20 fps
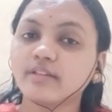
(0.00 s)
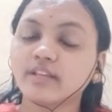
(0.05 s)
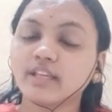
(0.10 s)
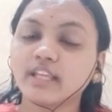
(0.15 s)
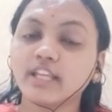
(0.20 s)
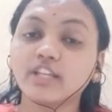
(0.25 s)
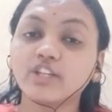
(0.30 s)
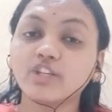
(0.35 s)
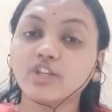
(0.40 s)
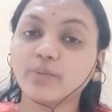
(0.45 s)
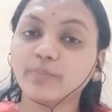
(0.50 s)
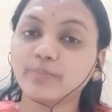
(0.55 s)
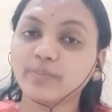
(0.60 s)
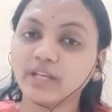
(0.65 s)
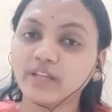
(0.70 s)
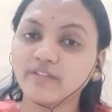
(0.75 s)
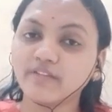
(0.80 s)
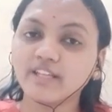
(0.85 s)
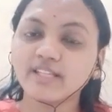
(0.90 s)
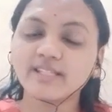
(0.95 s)
your
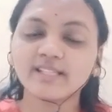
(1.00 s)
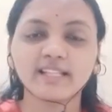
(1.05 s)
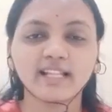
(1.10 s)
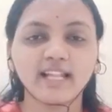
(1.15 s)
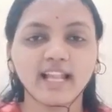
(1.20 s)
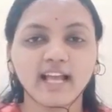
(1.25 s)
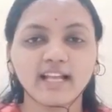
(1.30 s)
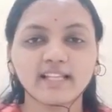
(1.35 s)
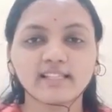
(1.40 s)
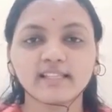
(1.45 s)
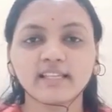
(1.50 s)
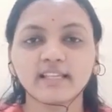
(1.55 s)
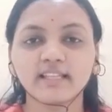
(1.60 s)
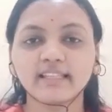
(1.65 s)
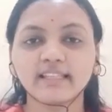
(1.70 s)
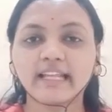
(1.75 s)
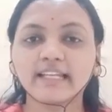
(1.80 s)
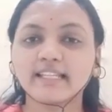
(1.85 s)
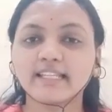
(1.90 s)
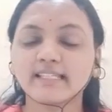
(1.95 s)
previous class,
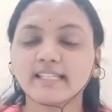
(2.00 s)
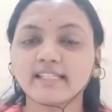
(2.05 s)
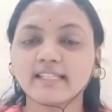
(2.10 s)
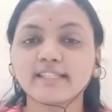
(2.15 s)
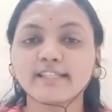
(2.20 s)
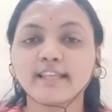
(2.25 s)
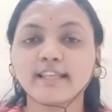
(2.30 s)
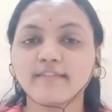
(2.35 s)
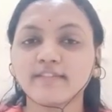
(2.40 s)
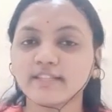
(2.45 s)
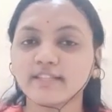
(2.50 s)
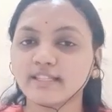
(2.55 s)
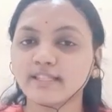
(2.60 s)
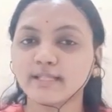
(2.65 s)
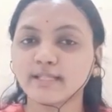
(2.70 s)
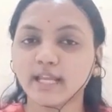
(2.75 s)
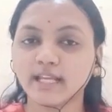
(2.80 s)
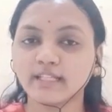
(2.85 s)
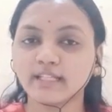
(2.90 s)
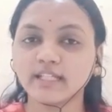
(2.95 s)
that is in 7th
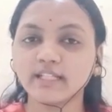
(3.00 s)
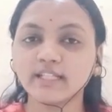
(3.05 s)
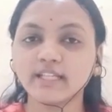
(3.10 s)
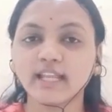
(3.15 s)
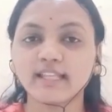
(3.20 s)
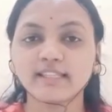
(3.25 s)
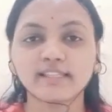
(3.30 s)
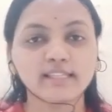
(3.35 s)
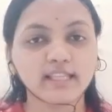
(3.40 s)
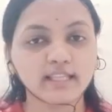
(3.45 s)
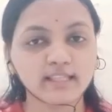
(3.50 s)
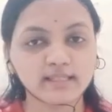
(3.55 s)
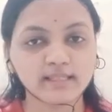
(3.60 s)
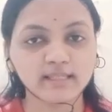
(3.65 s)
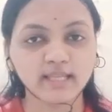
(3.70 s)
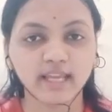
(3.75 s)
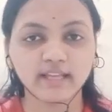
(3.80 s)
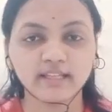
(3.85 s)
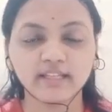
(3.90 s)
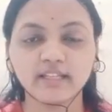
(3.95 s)
standard and 6th
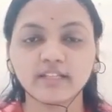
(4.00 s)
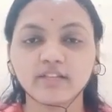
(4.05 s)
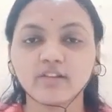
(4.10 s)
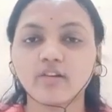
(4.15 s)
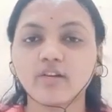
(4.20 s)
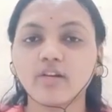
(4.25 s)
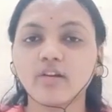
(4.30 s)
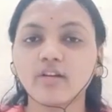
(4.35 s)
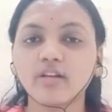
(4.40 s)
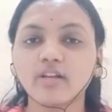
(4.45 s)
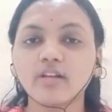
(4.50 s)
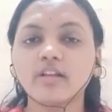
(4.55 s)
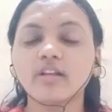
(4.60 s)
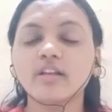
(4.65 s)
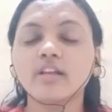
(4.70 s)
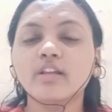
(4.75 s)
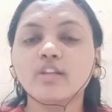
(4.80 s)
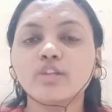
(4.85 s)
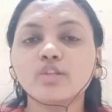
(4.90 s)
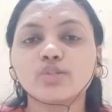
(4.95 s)
standard.
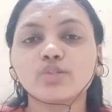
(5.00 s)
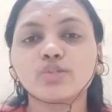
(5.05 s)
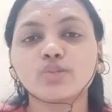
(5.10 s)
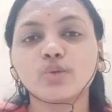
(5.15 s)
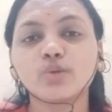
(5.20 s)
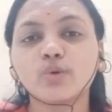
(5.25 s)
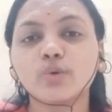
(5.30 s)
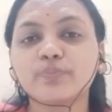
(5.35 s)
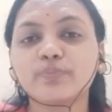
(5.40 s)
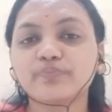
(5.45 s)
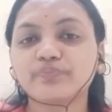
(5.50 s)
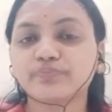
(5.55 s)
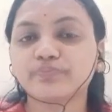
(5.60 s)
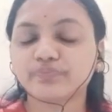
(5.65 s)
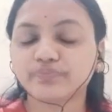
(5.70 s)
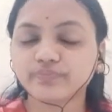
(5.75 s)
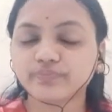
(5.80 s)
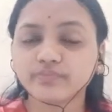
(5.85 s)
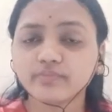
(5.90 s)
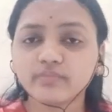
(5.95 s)
So
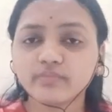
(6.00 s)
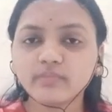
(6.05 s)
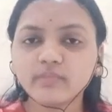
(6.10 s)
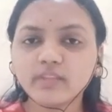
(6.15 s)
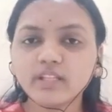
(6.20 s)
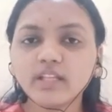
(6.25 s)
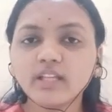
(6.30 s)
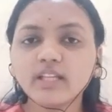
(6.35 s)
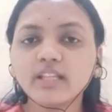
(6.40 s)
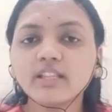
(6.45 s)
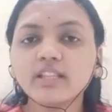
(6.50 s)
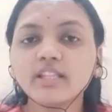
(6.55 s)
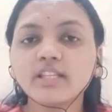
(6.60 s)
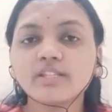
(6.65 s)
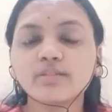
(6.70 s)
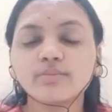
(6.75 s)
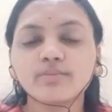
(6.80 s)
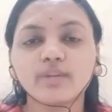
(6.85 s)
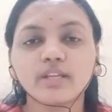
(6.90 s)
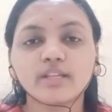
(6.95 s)
in this
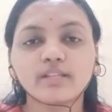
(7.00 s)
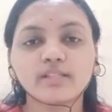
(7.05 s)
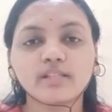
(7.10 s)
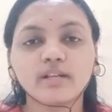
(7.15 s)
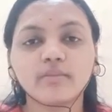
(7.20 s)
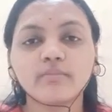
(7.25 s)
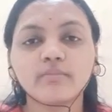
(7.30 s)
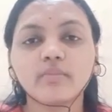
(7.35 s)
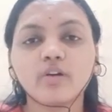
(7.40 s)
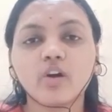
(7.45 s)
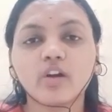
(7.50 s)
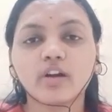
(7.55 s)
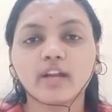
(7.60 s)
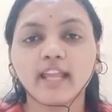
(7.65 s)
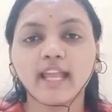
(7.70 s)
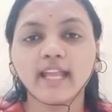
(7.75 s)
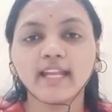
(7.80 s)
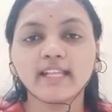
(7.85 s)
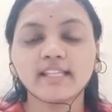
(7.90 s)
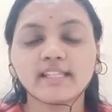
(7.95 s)
way, some
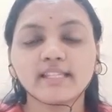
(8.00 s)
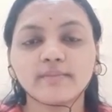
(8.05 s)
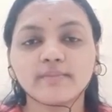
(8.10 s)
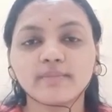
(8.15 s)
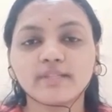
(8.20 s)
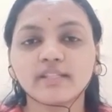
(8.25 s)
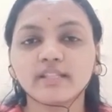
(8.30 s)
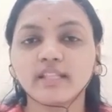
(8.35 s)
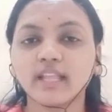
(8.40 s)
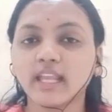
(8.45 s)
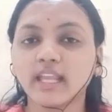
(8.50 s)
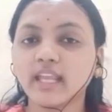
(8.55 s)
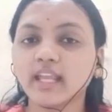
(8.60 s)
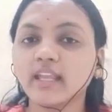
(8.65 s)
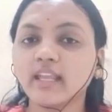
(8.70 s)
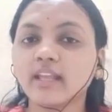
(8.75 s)
organisms, they